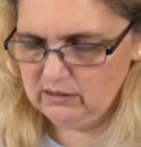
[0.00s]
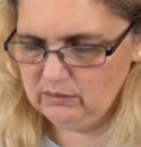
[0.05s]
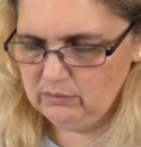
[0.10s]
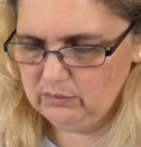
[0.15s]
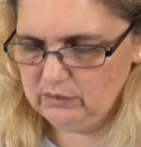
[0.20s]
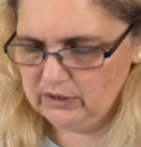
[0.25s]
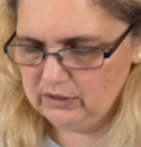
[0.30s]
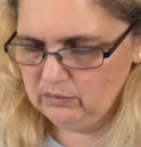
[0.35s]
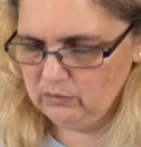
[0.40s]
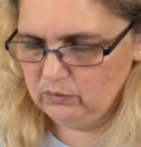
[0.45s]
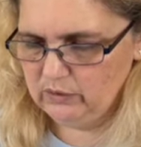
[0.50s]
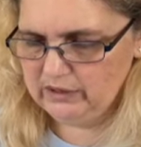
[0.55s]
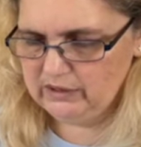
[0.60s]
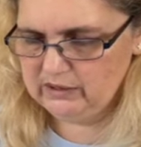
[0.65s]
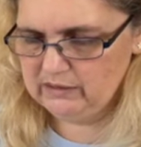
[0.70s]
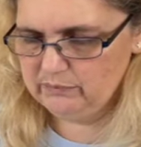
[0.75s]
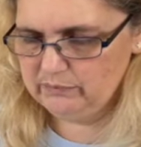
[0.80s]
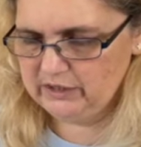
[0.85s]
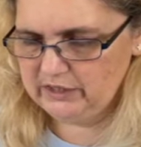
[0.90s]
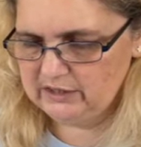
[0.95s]
But
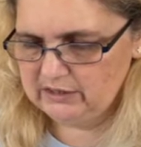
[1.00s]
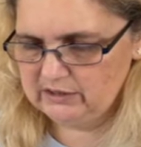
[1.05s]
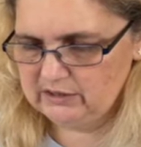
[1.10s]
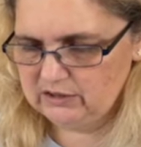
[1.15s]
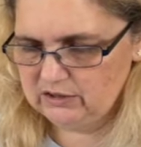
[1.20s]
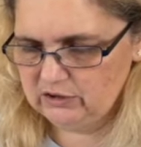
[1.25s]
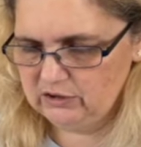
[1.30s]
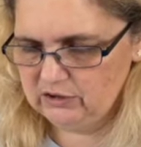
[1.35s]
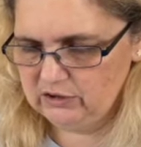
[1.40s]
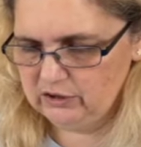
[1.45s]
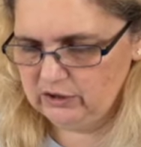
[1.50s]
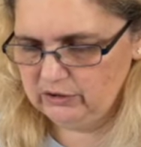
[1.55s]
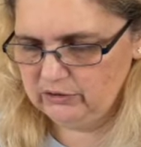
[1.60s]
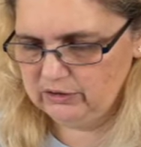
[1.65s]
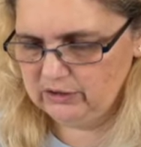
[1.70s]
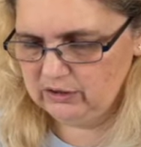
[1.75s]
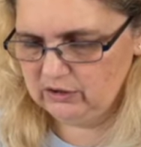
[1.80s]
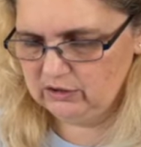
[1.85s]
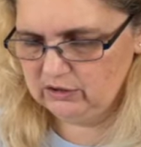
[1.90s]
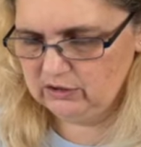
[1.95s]
when buttons started
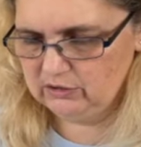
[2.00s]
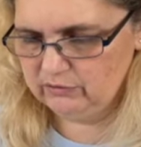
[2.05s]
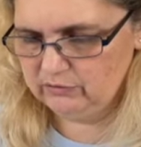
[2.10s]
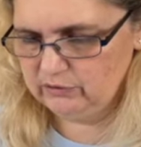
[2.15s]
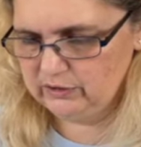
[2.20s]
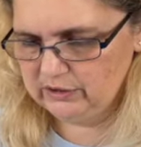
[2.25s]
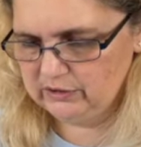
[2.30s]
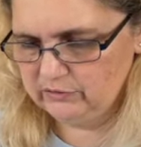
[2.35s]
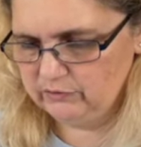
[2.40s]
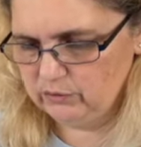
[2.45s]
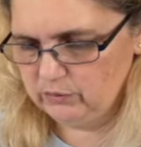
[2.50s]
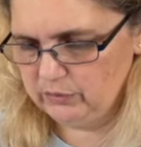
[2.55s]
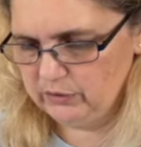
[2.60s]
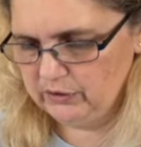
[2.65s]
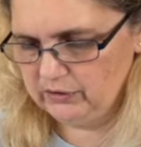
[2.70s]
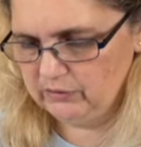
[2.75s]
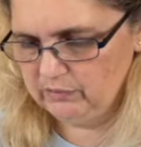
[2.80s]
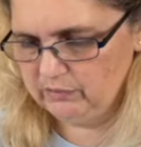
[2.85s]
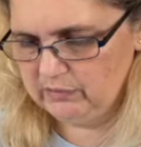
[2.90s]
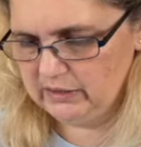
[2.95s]
going on the front for
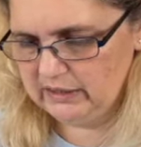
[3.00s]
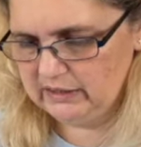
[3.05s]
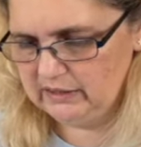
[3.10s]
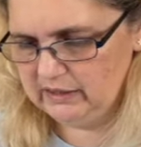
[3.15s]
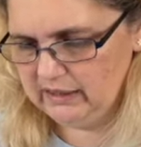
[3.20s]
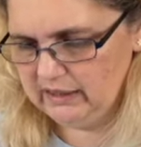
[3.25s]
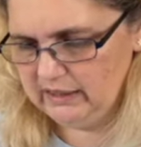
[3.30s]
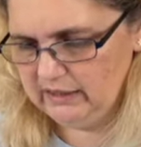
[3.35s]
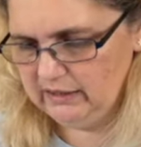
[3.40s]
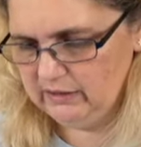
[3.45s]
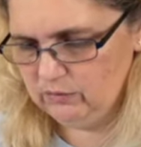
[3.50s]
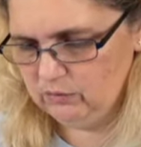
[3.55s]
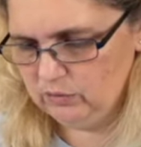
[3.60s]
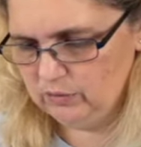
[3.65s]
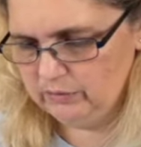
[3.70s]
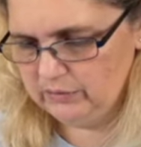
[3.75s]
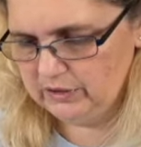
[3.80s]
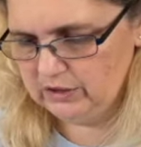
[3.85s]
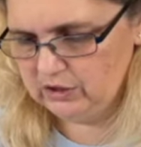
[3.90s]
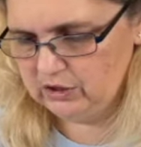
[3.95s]
both men and
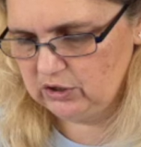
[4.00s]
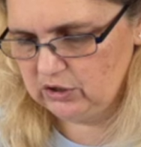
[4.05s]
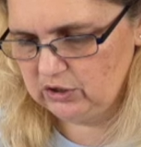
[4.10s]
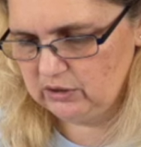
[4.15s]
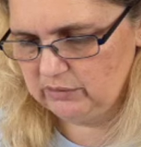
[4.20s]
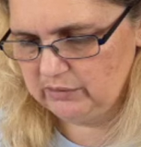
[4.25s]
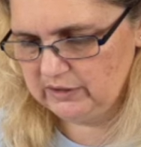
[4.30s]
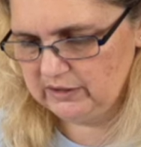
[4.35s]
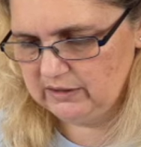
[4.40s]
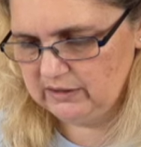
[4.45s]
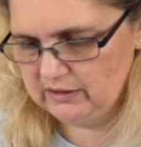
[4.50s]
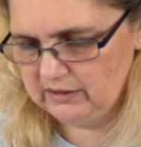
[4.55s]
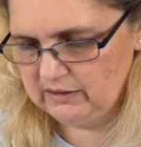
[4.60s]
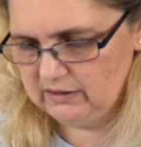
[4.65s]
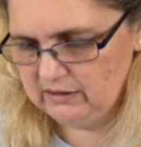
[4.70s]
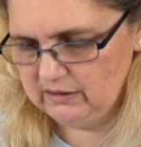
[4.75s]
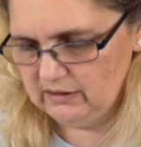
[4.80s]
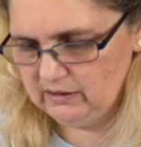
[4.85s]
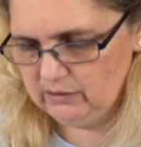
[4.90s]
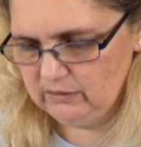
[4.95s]
women's garments,
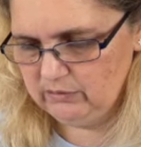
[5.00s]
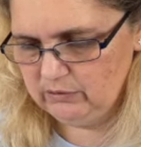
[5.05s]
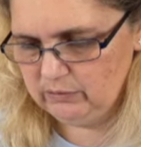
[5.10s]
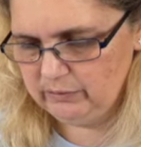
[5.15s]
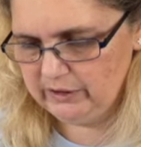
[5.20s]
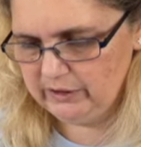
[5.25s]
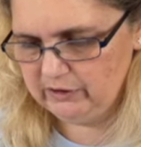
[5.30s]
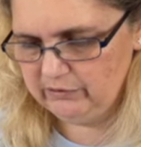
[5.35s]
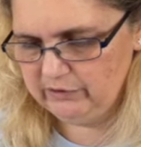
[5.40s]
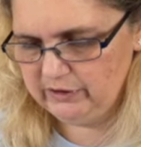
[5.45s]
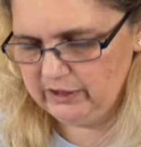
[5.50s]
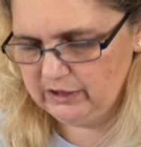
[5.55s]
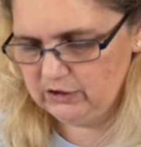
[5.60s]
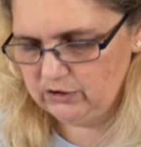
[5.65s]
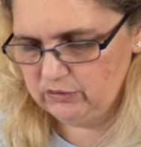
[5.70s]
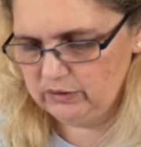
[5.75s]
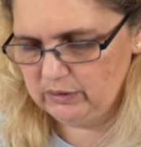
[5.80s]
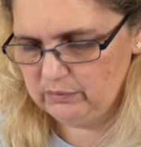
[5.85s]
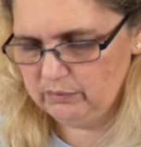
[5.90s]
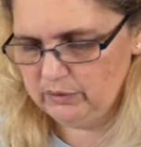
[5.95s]
for
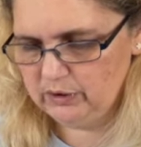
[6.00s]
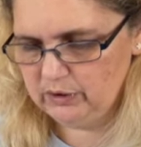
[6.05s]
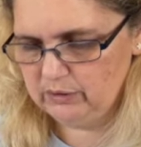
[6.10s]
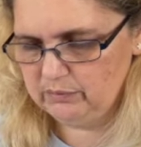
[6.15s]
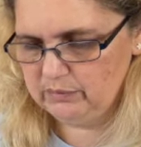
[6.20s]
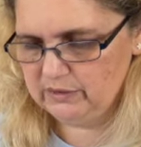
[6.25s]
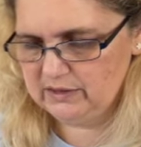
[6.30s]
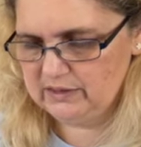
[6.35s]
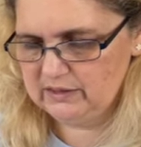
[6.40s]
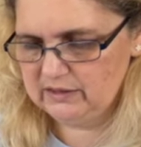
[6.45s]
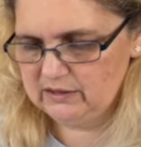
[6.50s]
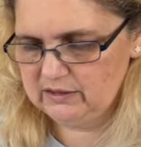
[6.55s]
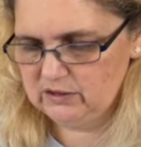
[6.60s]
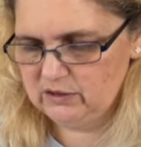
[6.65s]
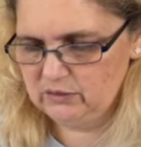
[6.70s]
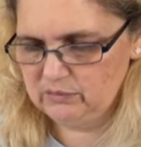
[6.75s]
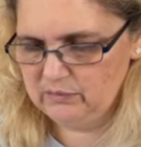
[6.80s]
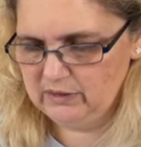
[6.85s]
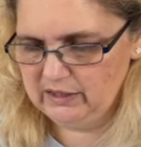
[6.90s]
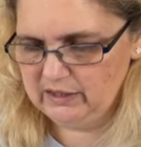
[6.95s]
manufacturing purposes,
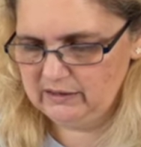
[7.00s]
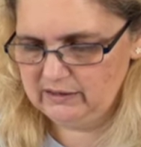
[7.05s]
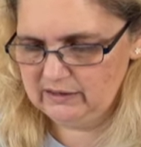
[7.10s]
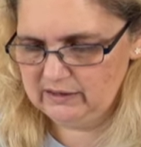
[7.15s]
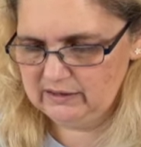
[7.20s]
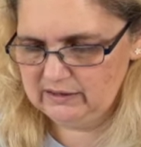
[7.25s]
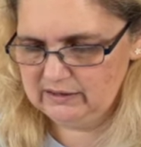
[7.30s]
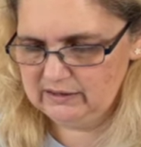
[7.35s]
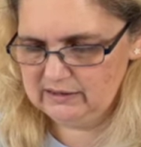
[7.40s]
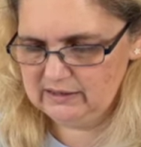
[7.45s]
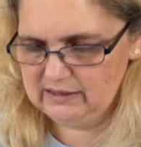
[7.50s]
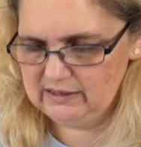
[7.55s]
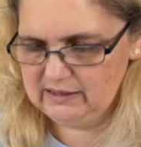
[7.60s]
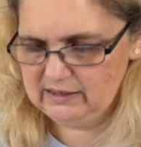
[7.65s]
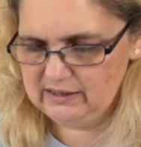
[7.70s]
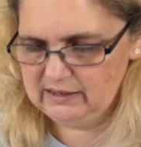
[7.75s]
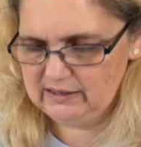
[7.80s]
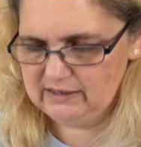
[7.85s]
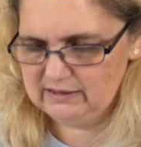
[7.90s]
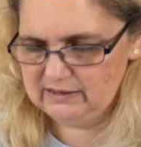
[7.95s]
to make things
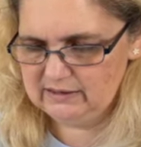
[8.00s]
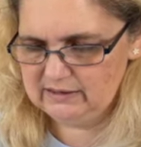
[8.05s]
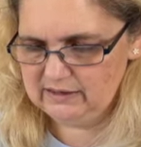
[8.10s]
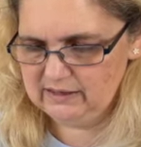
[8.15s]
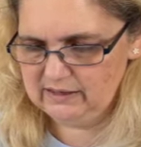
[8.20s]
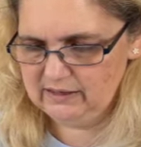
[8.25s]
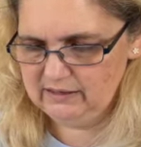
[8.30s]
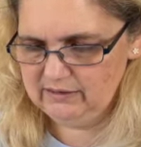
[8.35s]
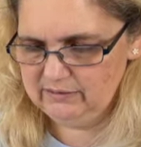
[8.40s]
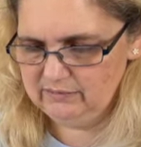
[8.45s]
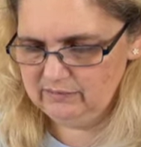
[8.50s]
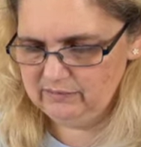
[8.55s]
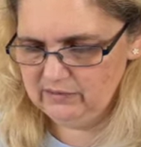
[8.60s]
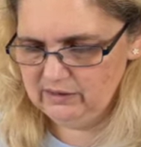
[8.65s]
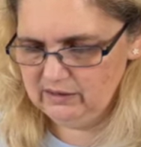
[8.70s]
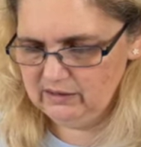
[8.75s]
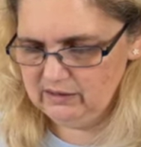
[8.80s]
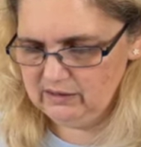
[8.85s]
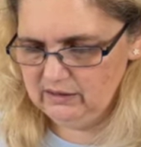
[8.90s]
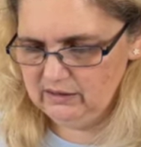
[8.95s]
easy,
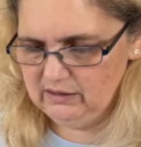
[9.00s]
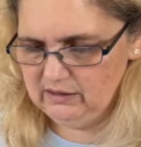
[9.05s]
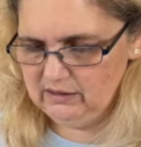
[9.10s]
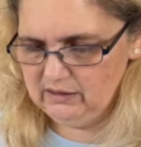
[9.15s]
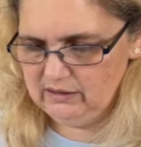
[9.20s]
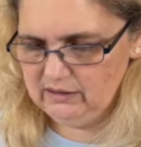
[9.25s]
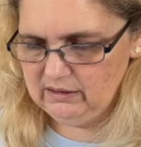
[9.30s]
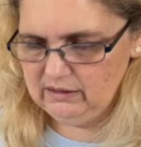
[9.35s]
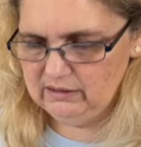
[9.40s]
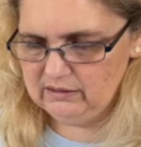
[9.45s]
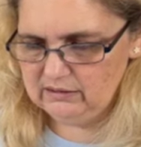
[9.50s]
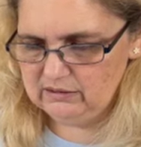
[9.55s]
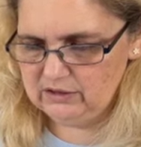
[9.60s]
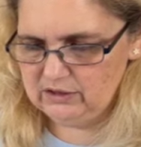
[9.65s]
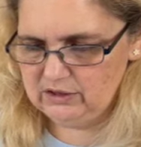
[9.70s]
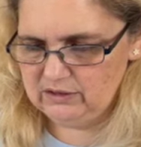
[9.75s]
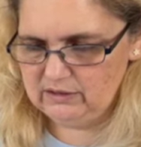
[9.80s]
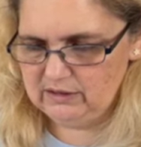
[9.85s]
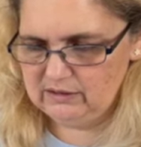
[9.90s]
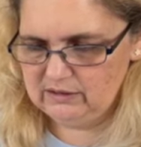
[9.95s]
and
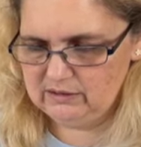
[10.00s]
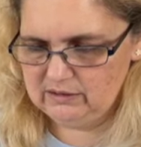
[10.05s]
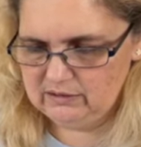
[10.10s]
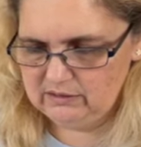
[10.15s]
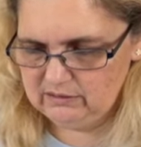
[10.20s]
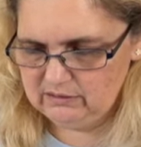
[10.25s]
so that